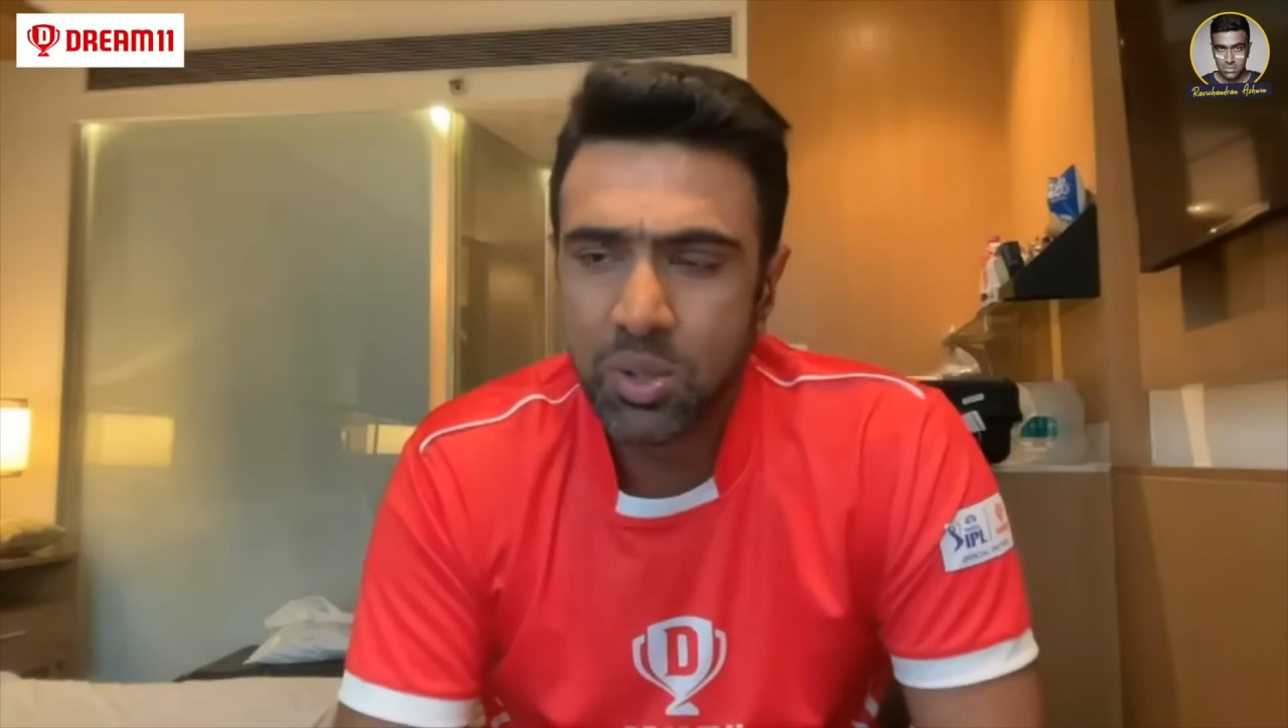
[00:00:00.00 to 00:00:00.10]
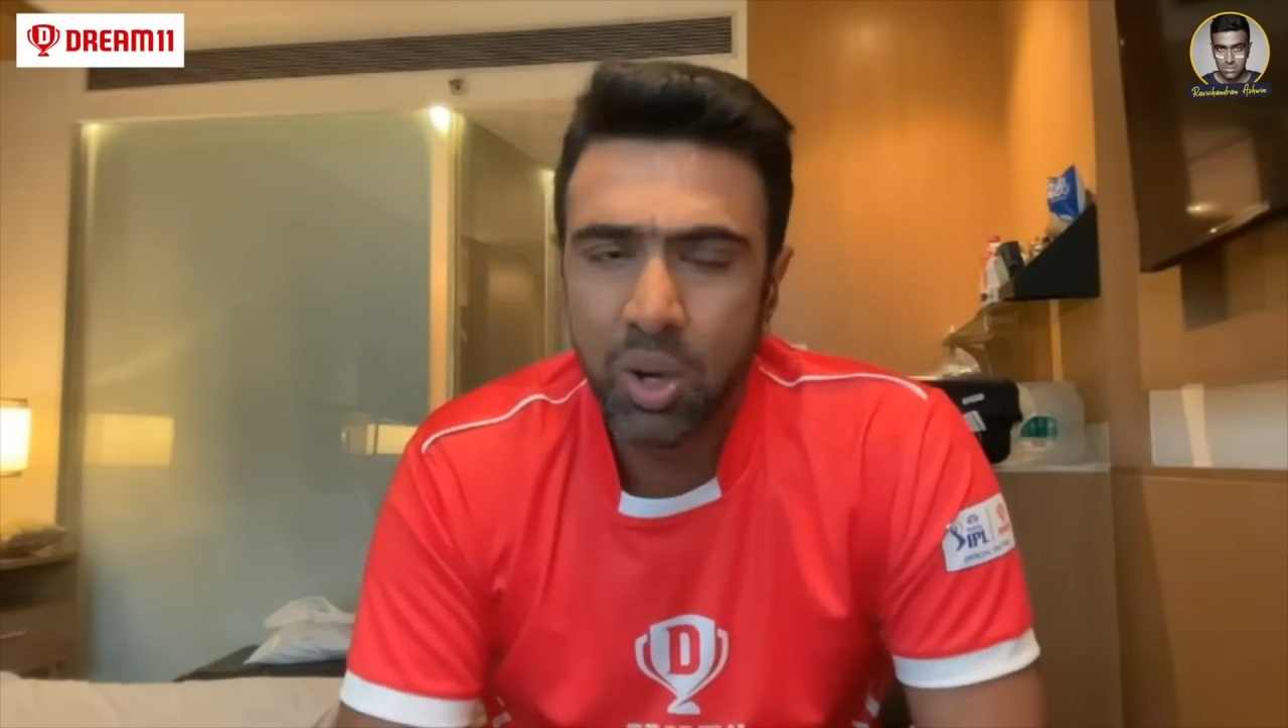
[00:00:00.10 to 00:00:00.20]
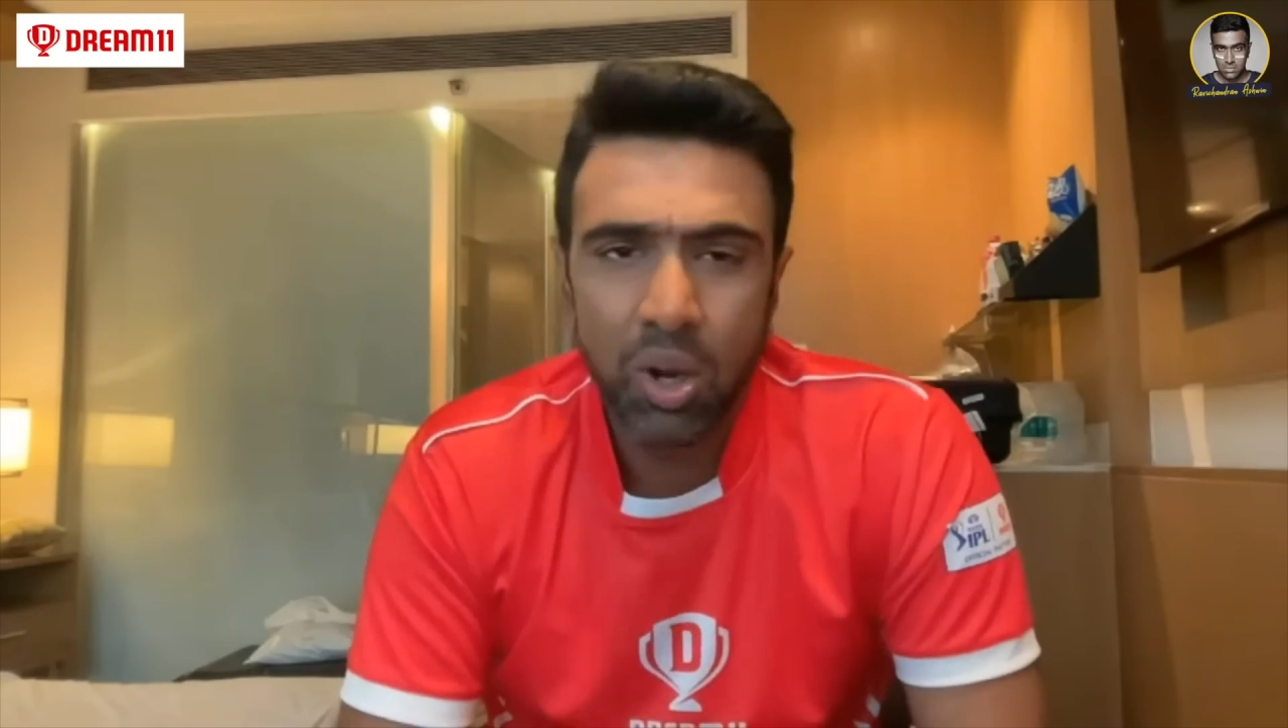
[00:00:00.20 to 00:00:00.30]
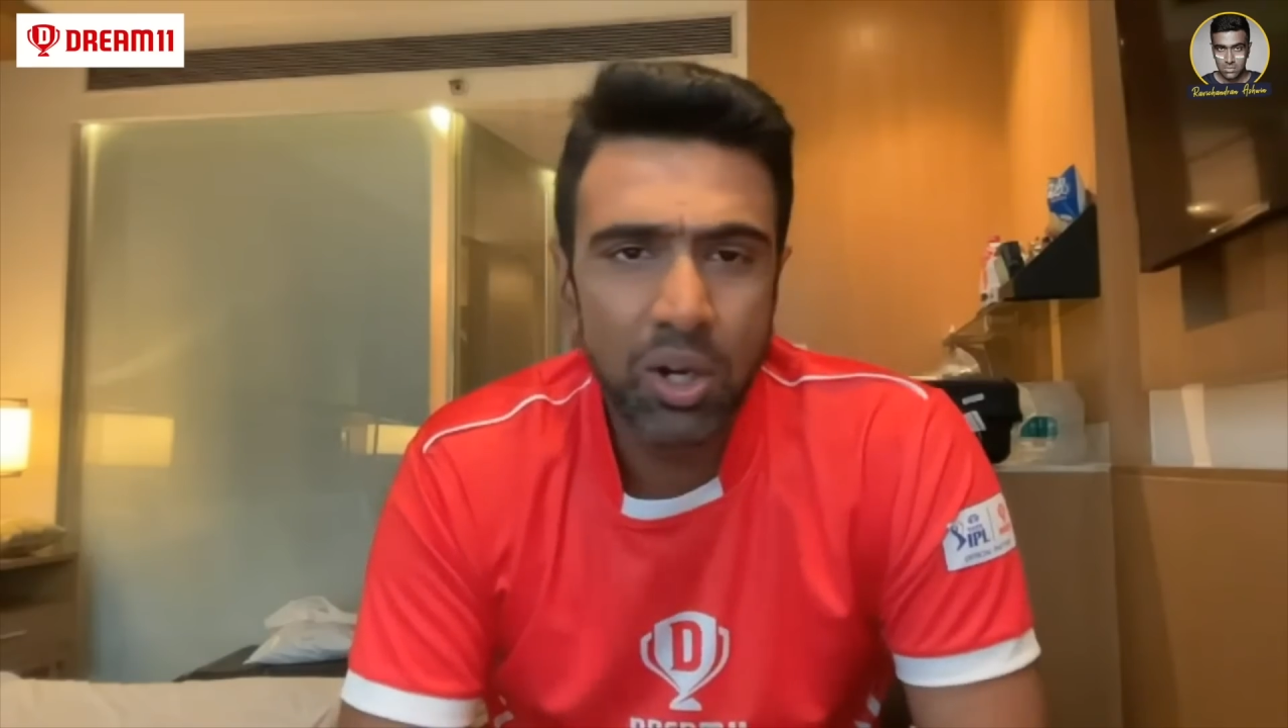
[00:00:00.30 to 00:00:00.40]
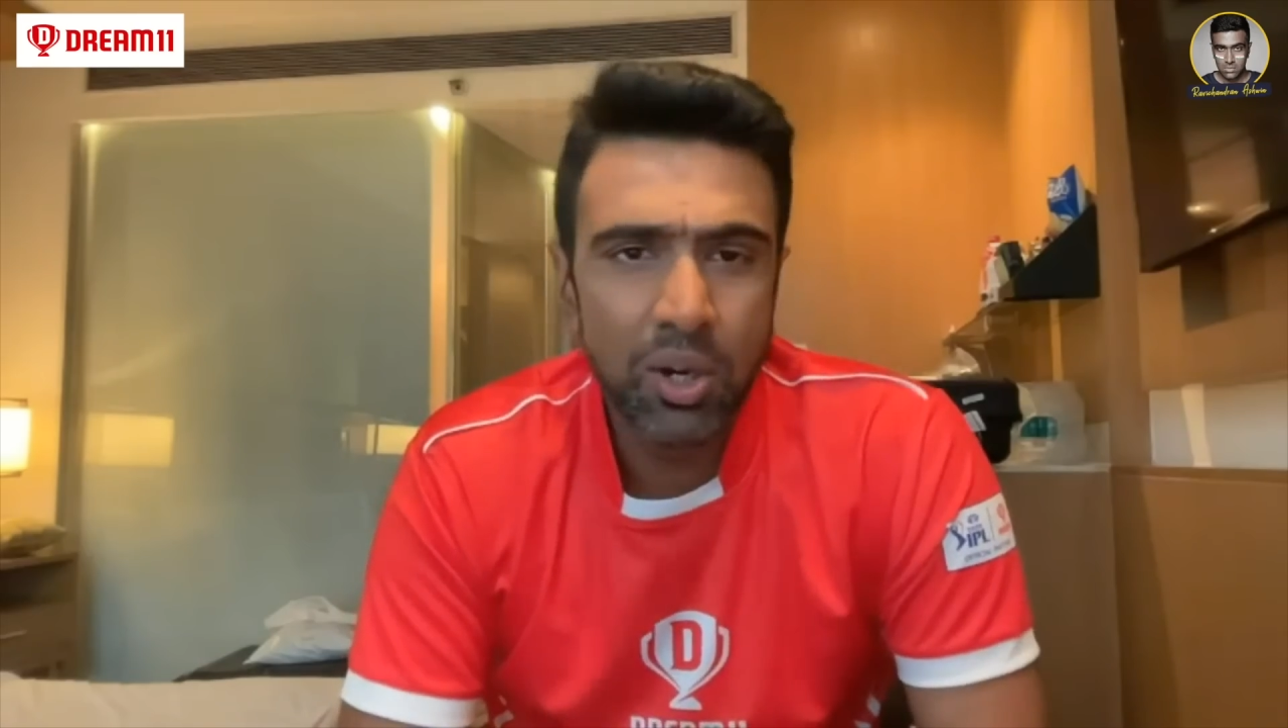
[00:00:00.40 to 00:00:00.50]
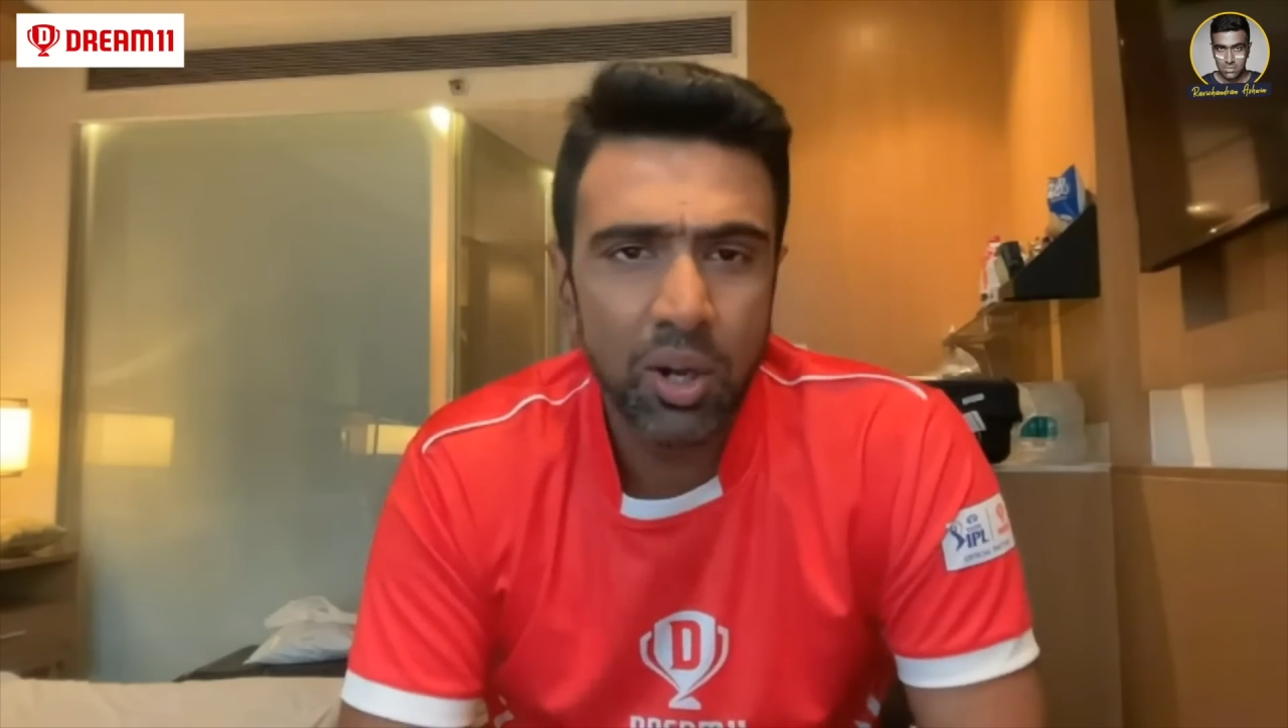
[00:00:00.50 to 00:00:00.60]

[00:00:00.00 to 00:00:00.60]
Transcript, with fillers: all in all,